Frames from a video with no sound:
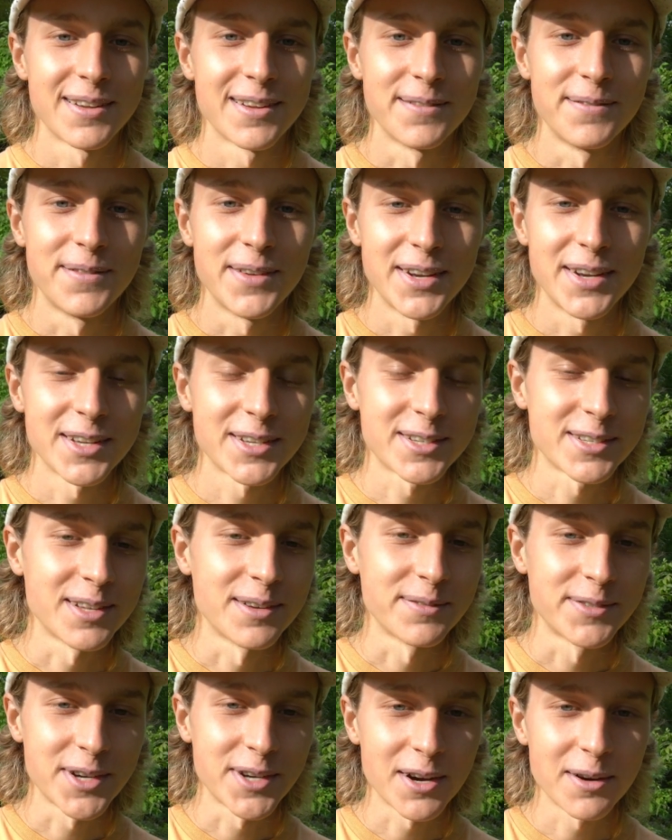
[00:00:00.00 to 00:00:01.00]
Venus
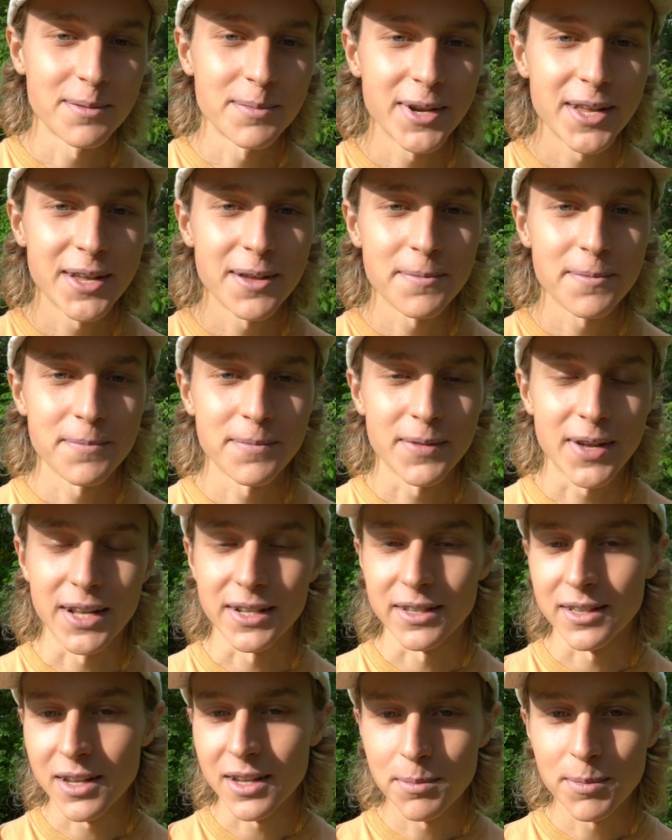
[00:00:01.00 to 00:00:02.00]
loves harmony.
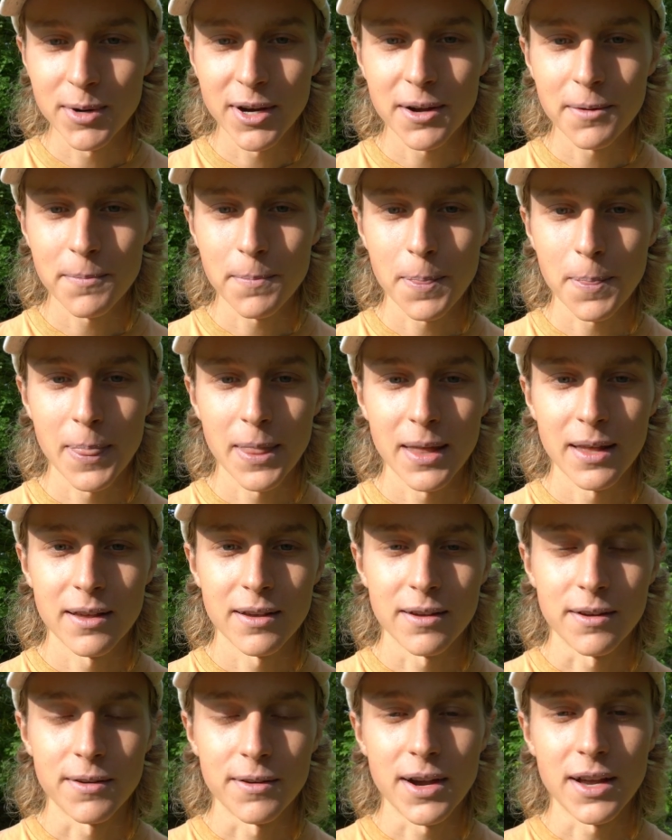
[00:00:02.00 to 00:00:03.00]
And Libra
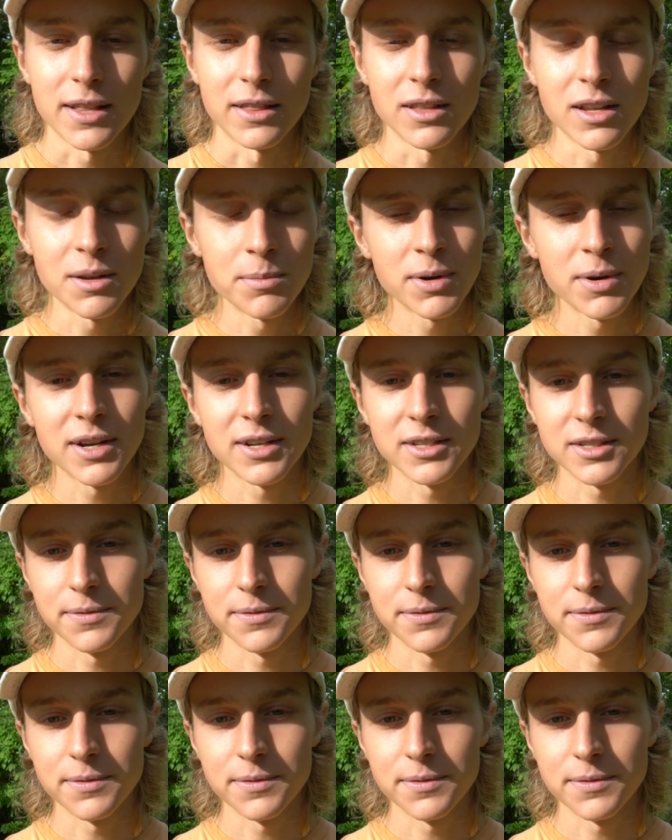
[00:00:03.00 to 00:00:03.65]
All right, Libra is